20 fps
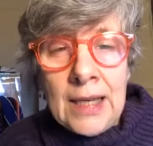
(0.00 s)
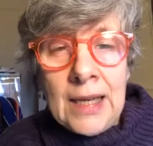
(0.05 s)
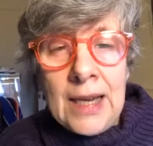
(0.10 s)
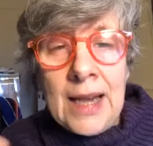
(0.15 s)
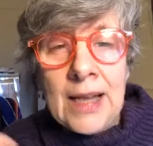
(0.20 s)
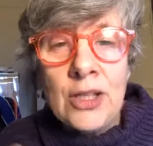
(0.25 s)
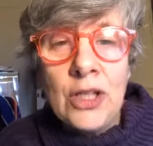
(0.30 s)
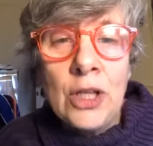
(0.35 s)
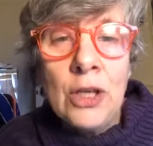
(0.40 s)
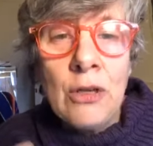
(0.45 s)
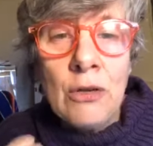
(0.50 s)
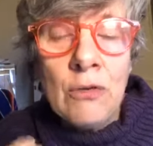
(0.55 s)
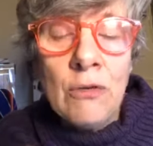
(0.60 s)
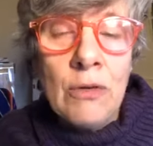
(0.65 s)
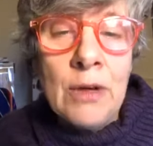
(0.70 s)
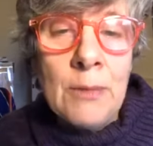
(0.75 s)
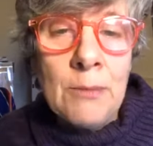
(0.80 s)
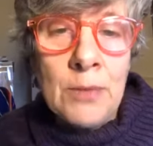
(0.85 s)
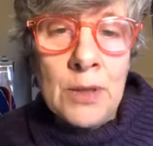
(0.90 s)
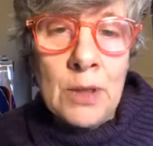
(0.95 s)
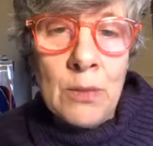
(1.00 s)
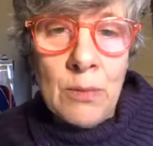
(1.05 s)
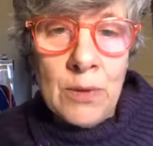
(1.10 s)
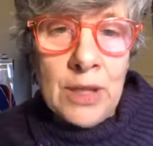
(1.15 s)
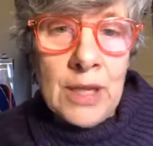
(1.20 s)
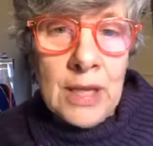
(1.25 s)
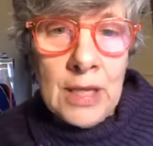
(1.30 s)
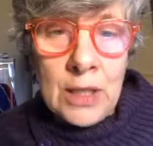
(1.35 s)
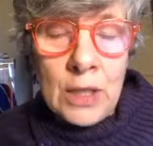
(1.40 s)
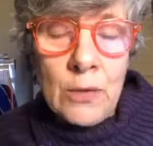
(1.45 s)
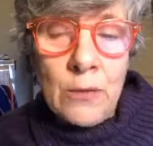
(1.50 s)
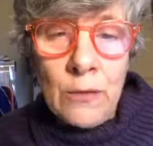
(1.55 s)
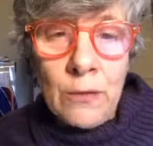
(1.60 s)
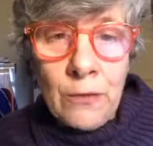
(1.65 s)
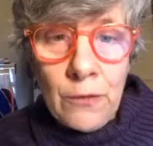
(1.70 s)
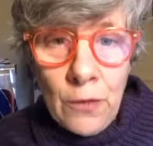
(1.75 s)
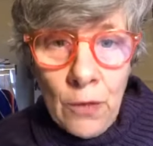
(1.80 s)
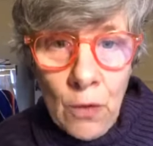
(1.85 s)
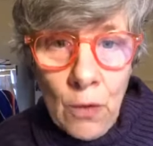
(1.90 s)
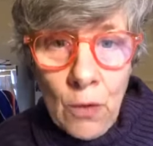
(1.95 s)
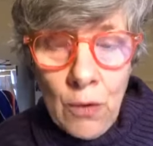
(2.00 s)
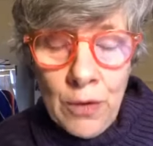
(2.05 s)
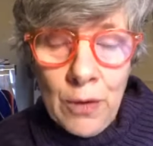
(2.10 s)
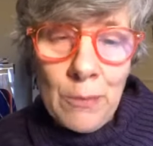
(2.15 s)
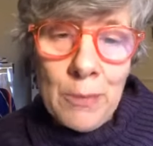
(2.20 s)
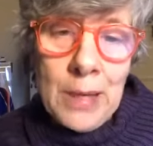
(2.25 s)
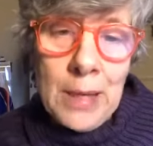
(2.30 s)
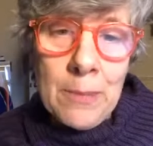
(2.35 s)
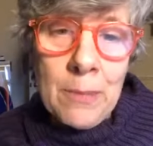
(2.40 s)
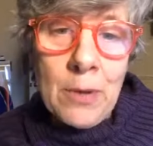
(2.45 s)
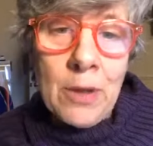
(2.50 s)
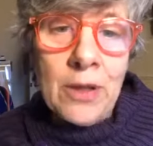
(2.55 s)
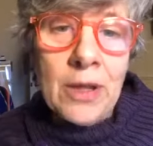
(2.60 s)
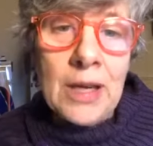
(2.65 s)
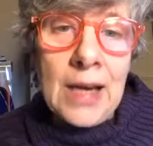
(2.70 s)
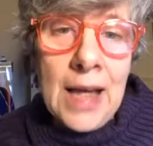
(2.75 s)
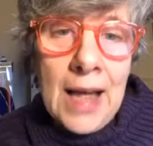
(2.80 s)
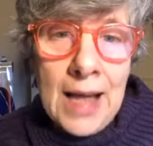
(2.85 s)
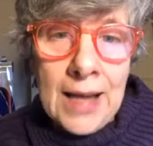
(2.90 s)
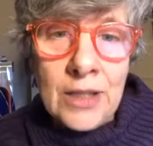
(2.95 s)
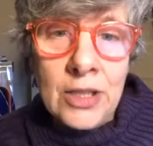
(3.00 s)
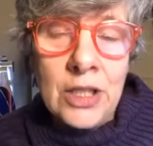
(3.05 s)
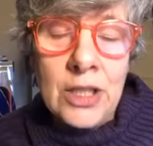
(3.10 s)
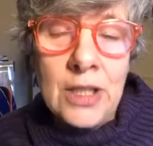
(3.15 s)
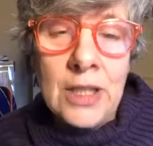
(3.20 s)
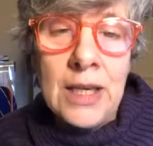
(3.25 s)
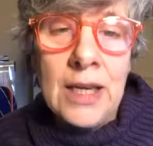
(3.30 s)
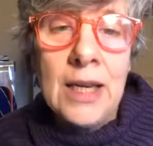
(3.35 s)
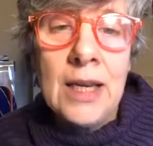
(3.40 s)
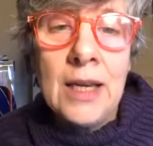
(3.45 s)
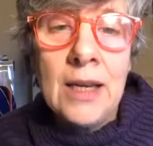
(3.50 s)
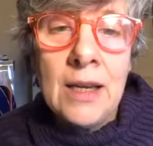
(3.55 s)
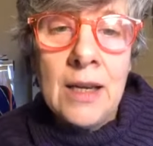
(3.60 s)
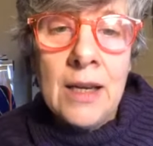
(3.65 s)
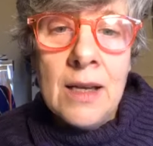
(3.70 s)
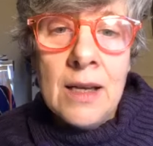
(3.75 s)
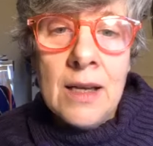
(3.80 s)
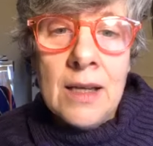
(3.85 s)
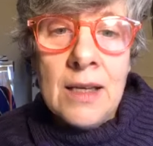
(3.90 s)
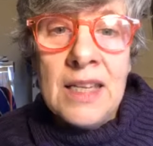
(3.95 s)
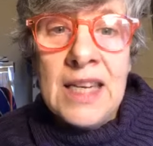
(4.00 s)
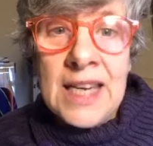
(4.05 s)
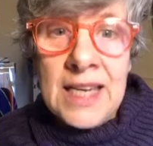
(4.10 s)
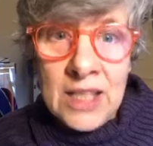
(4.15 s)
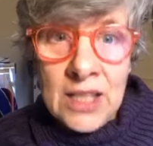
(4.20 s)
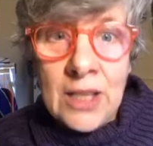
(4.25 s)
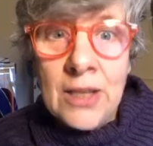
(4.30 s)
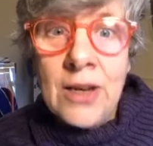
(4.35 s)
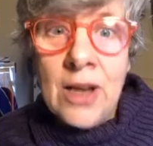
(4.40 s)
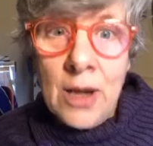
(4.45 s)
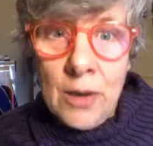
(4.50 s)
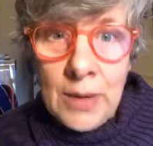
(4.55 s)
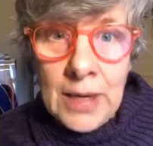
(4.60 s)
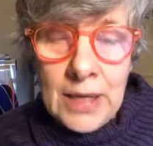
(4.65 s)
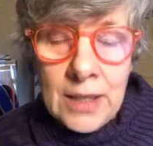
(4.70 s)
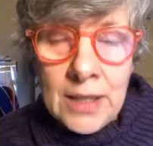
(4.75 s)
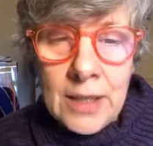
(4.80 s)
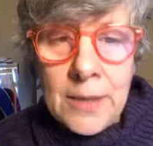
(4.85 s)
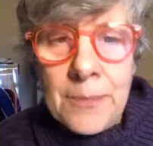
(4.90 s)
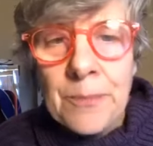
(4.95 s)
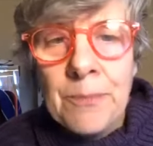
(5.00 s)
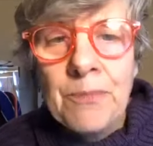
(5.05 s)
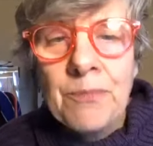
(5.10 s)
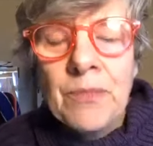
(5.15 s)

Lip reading: get to grips with it for the people that actually need to know it,